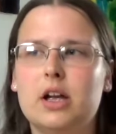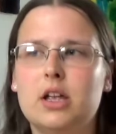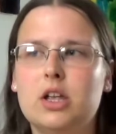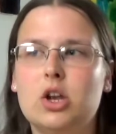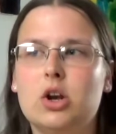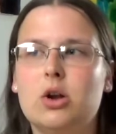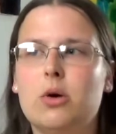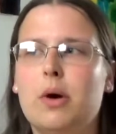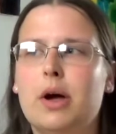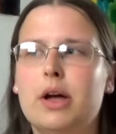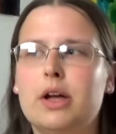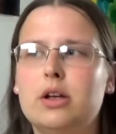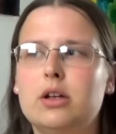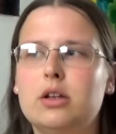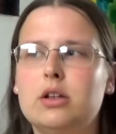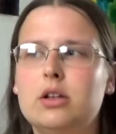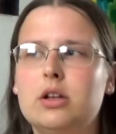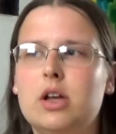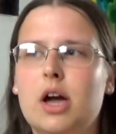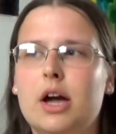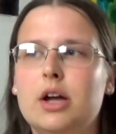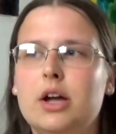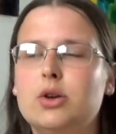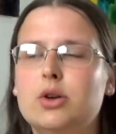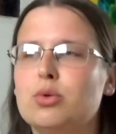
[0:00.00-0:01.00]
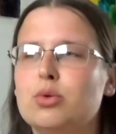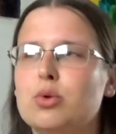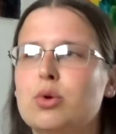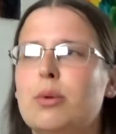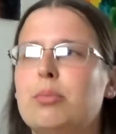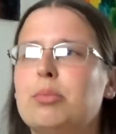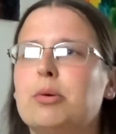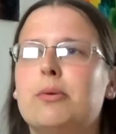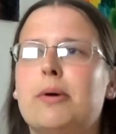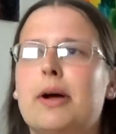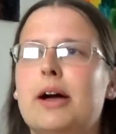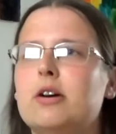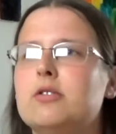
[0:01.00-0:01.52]
you know, I I grew
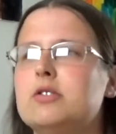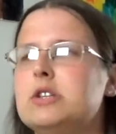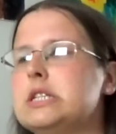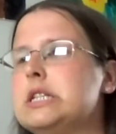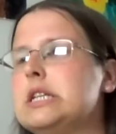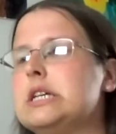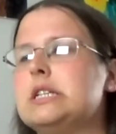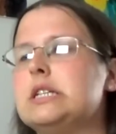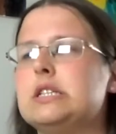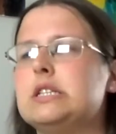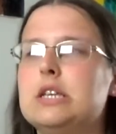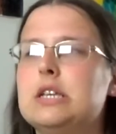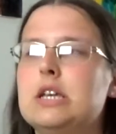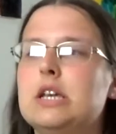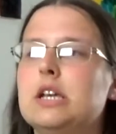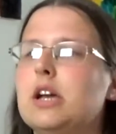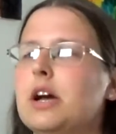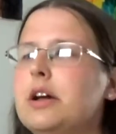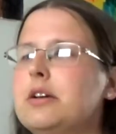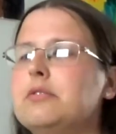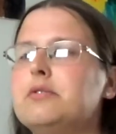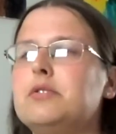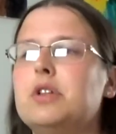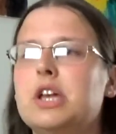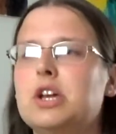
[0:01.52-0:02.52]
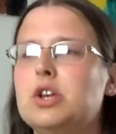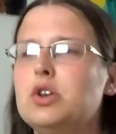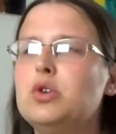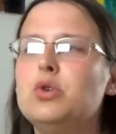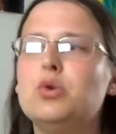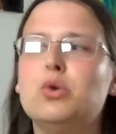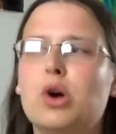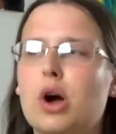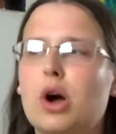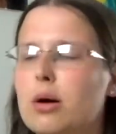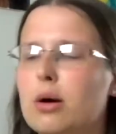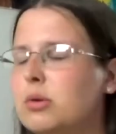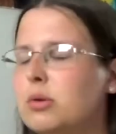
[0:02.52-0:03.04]
up around, and then seeing kind of like
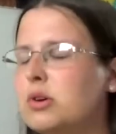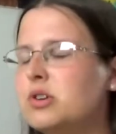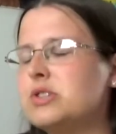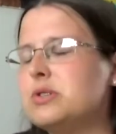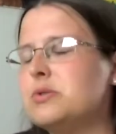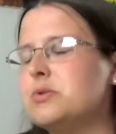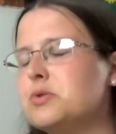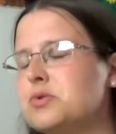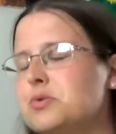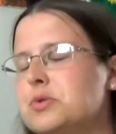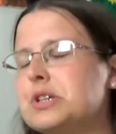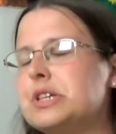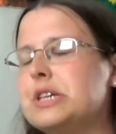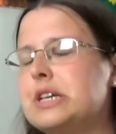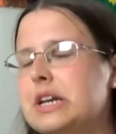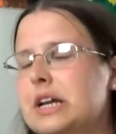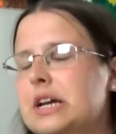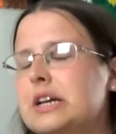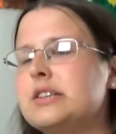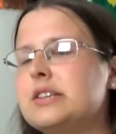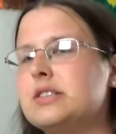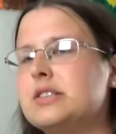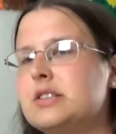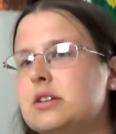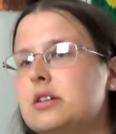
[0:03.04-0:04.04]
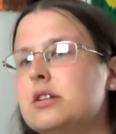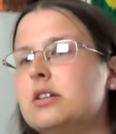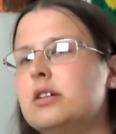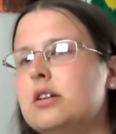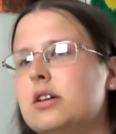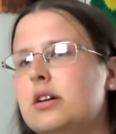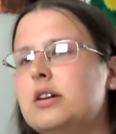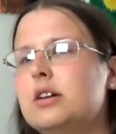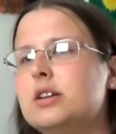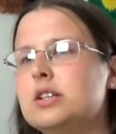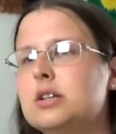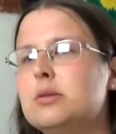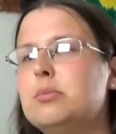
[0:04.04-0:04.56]
newcomers. It was really nice to
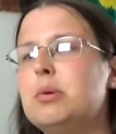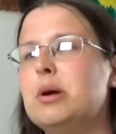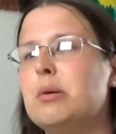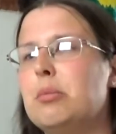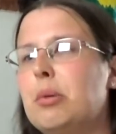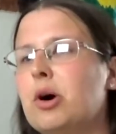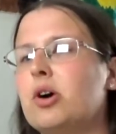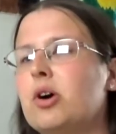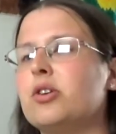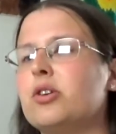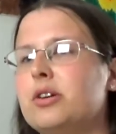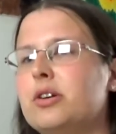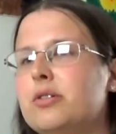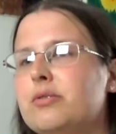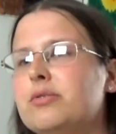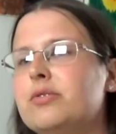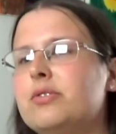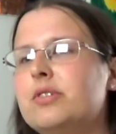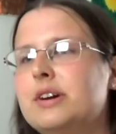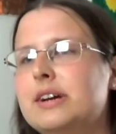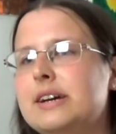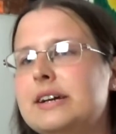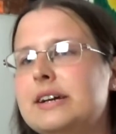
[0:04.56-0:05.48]
to be a part of